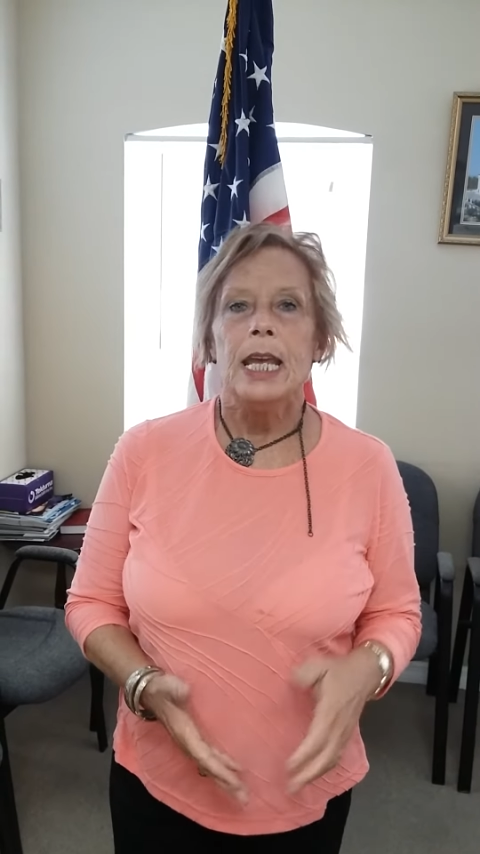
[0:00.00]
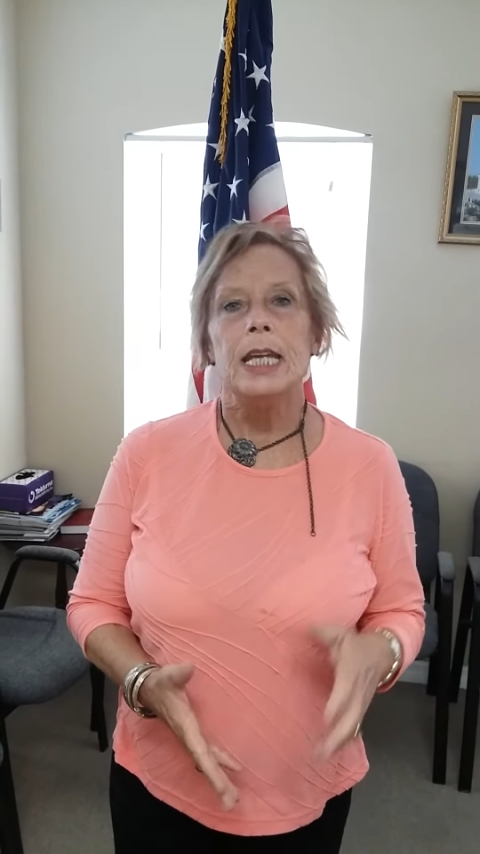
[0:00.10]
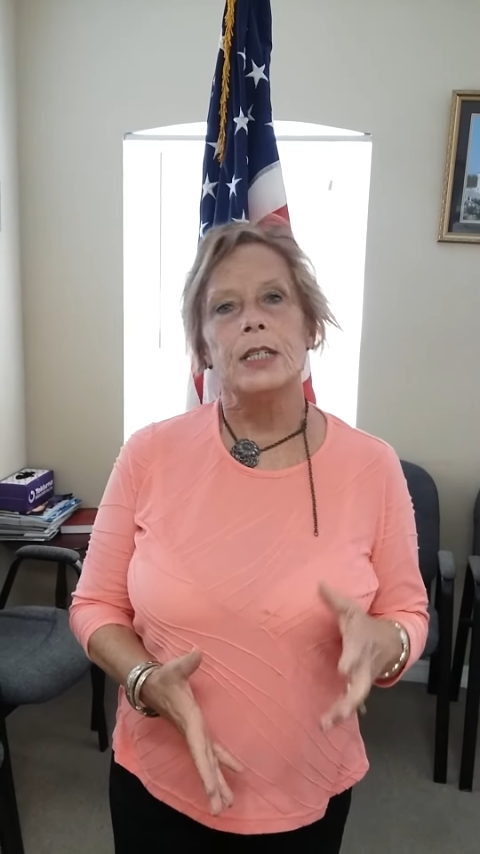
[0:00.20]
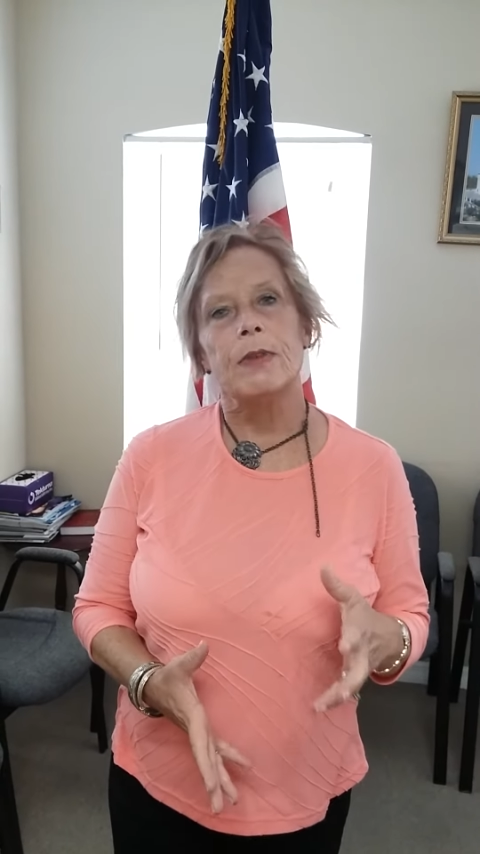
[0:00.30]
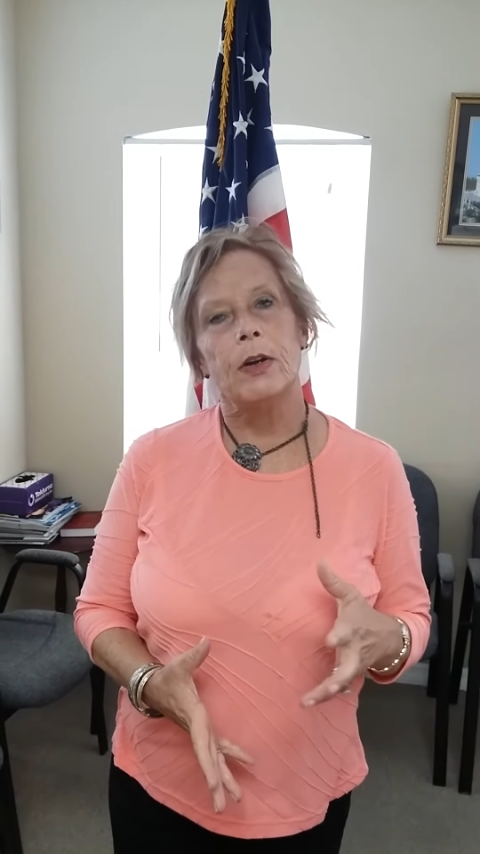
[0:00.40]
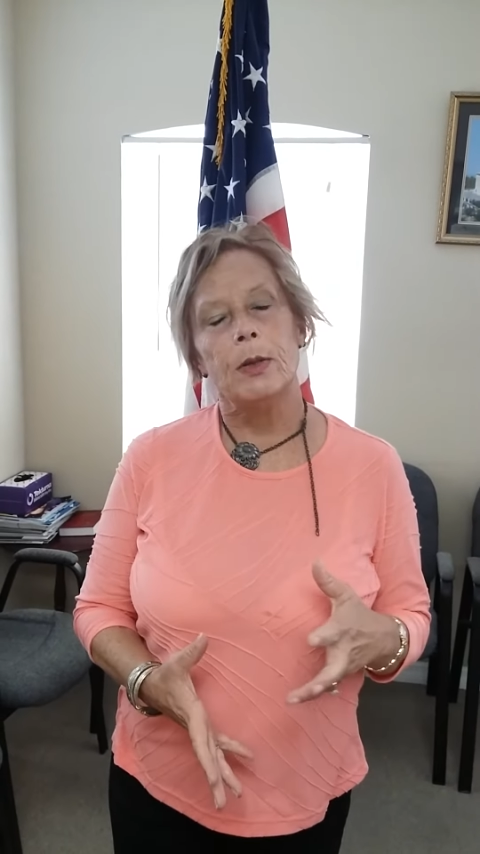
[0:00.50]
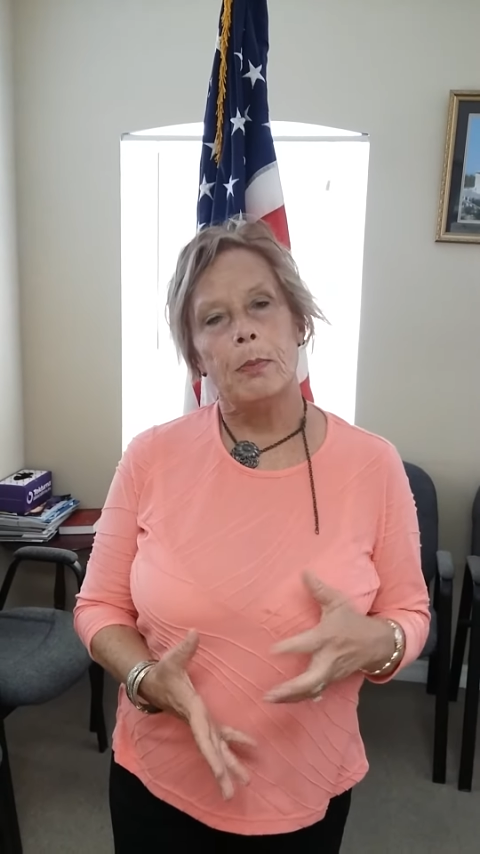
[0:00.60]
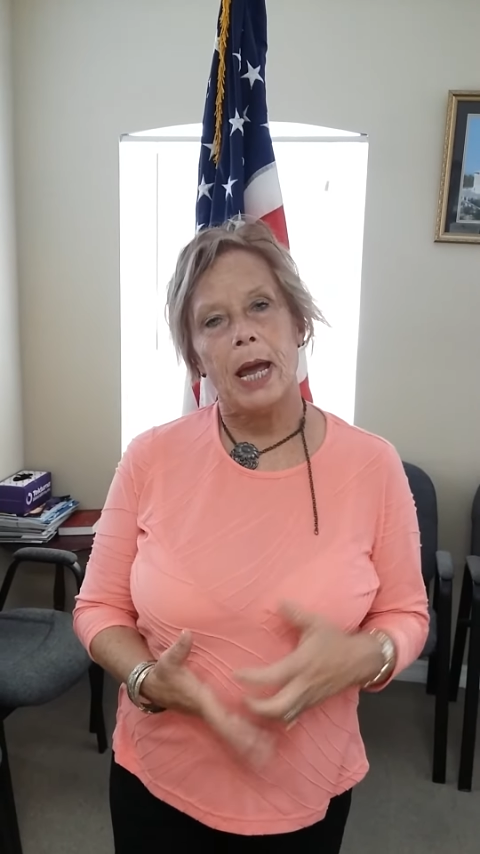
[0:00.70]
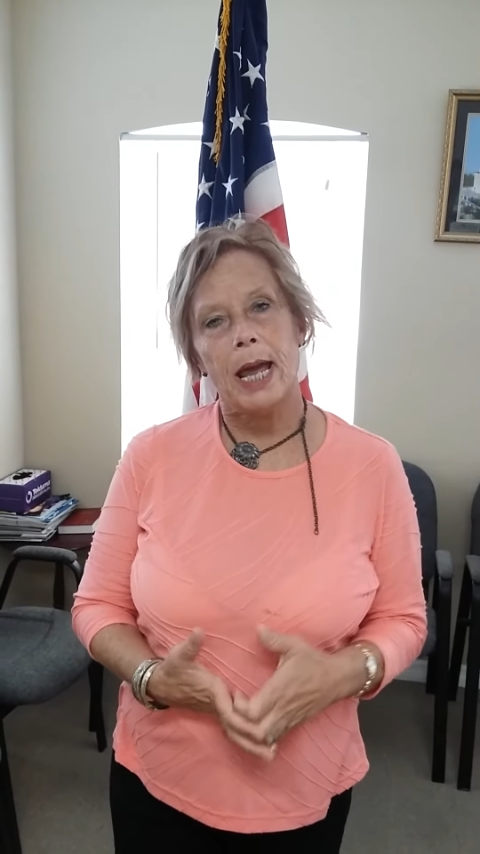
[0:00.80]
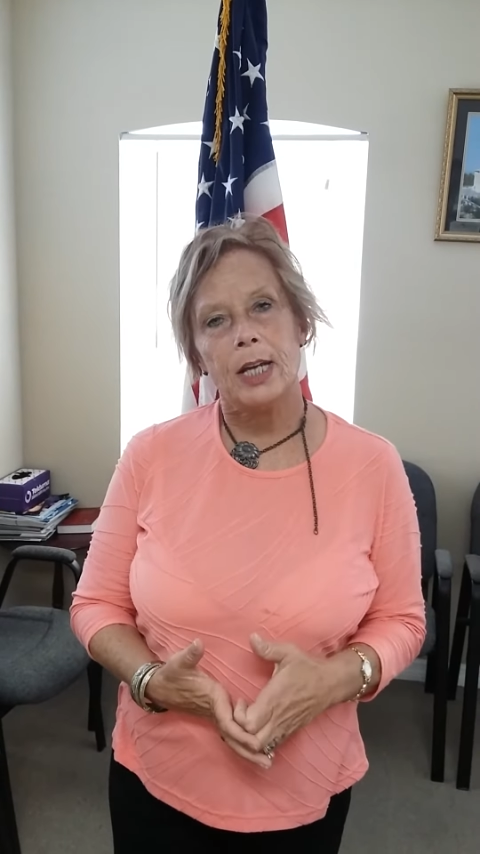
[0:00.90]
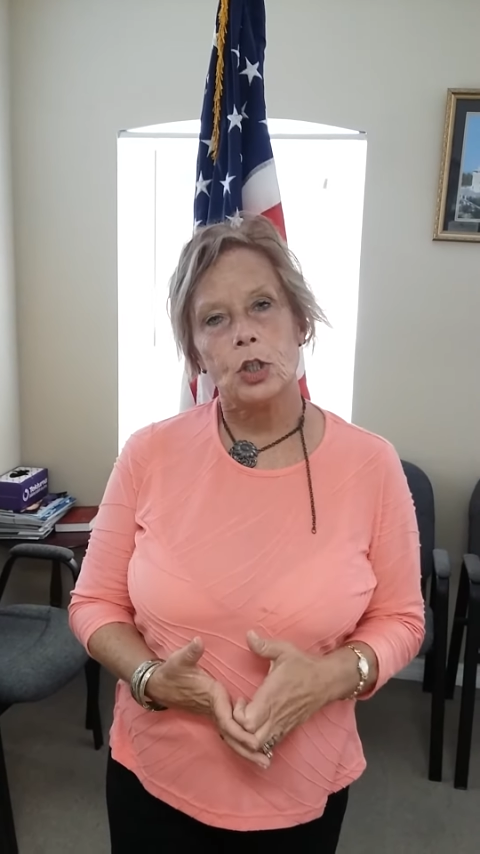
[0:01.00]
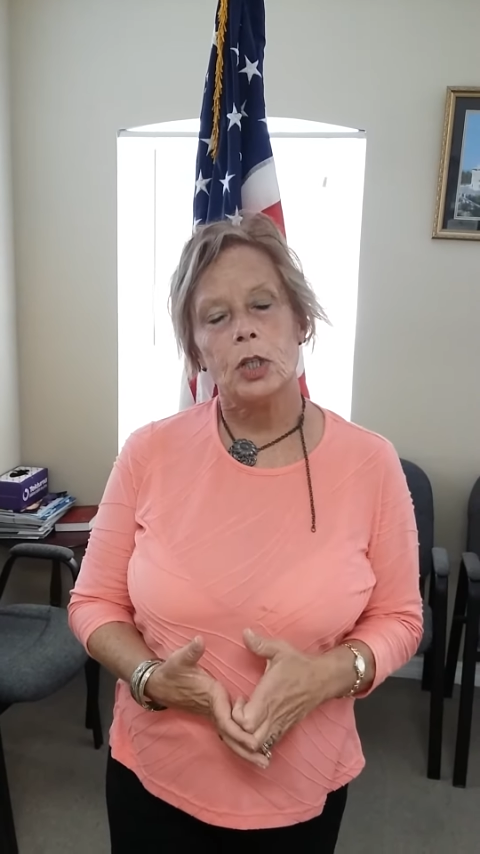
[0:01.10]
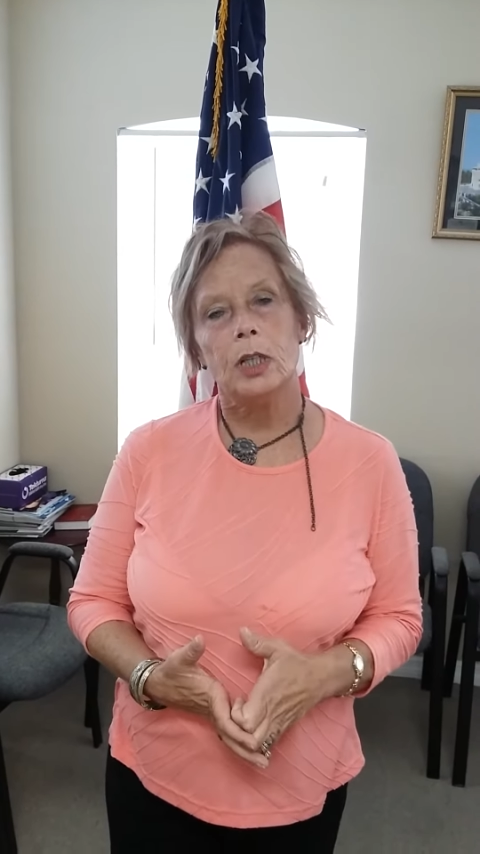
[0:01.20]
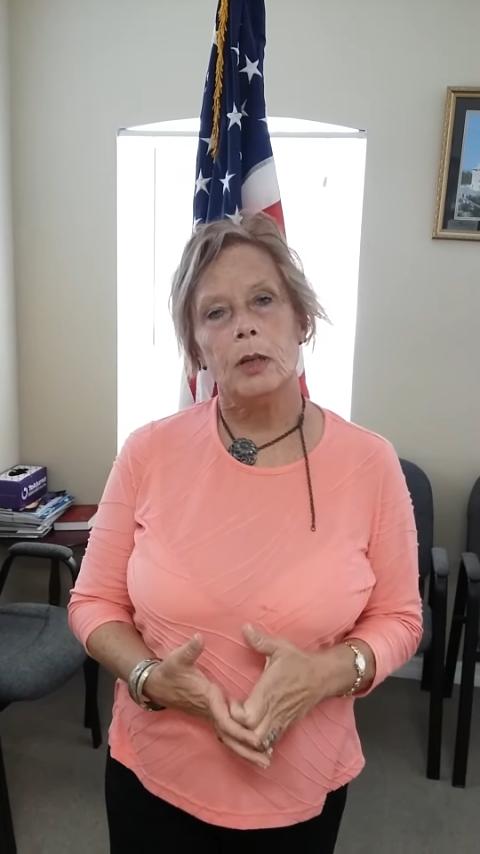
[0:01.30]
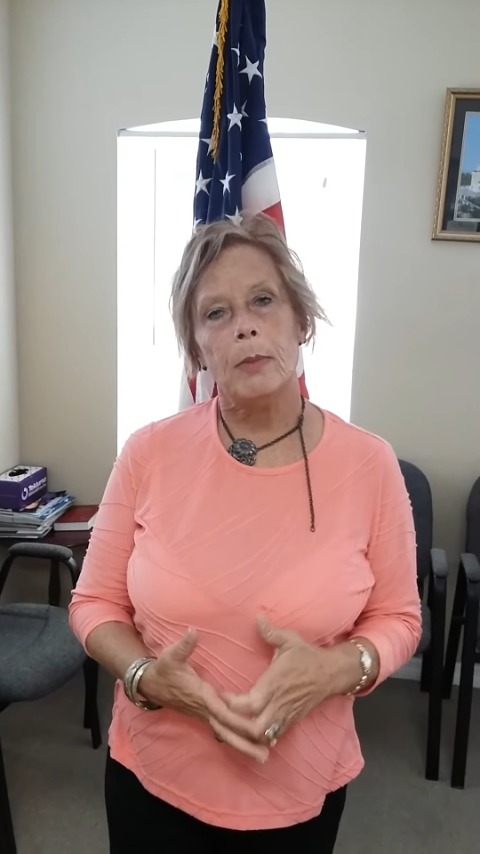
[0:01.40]
He's very
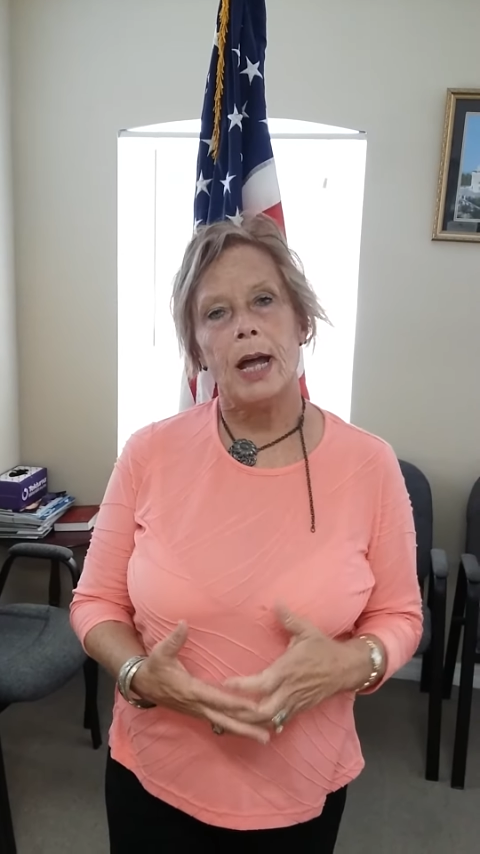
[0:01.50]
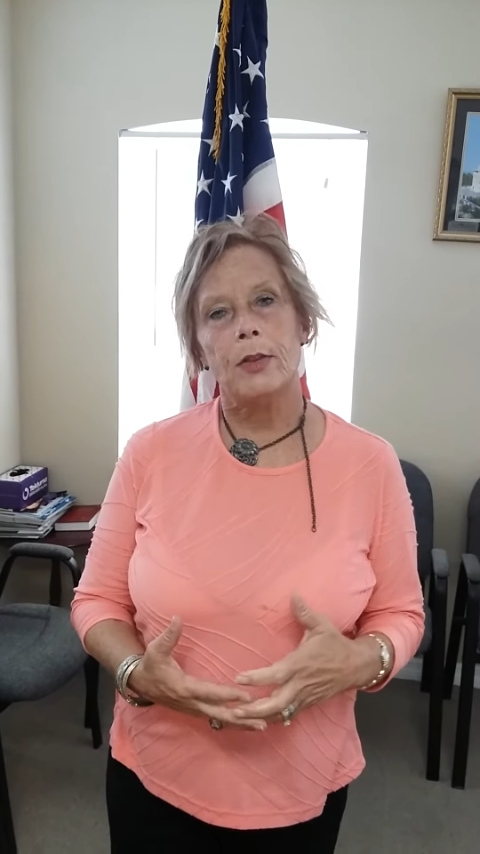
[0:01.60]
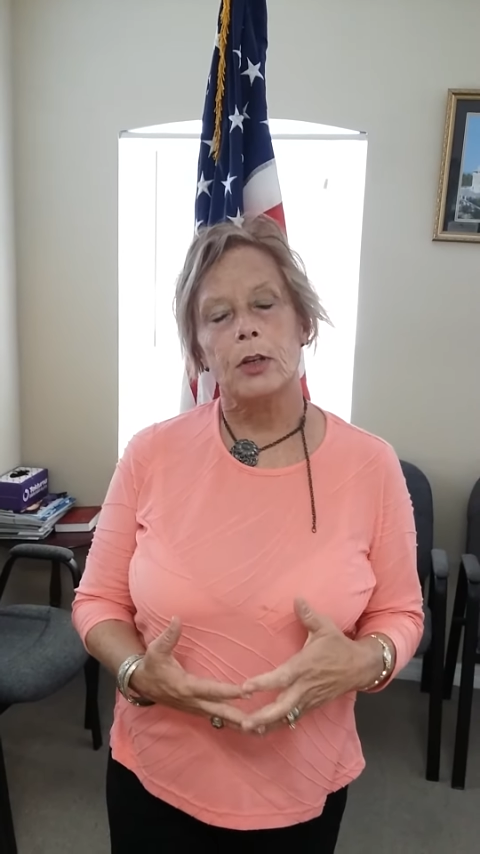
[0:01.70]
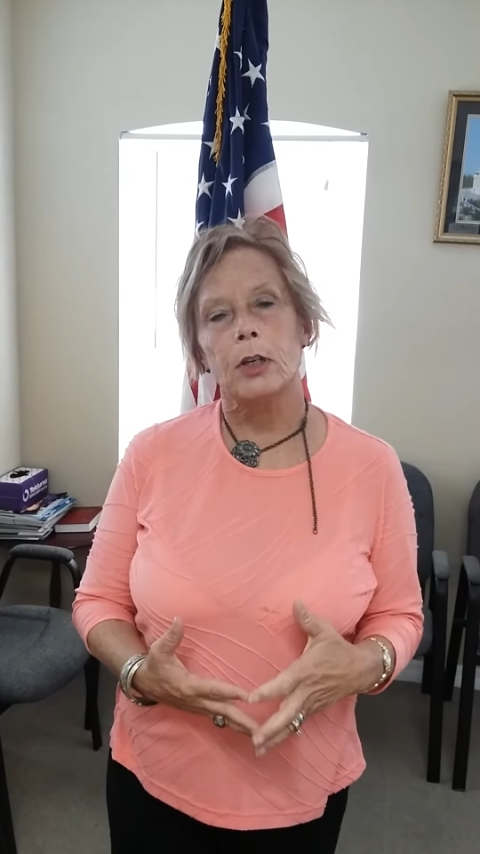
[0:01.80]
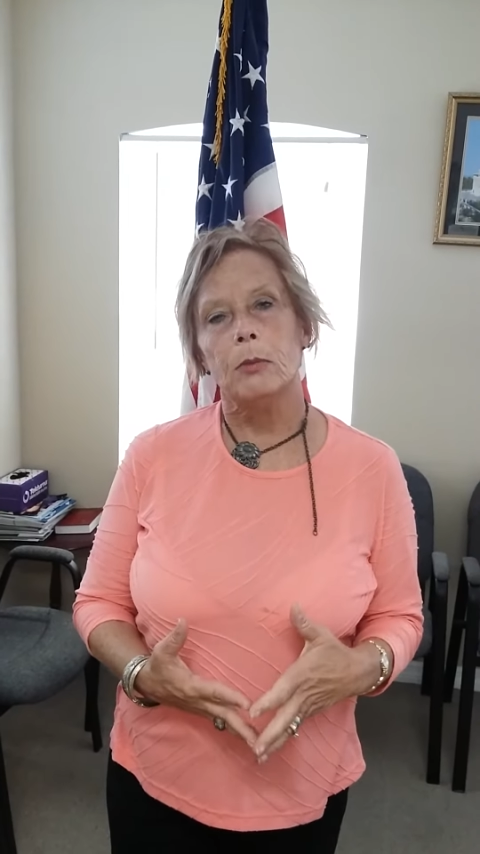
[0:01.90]
passionate about the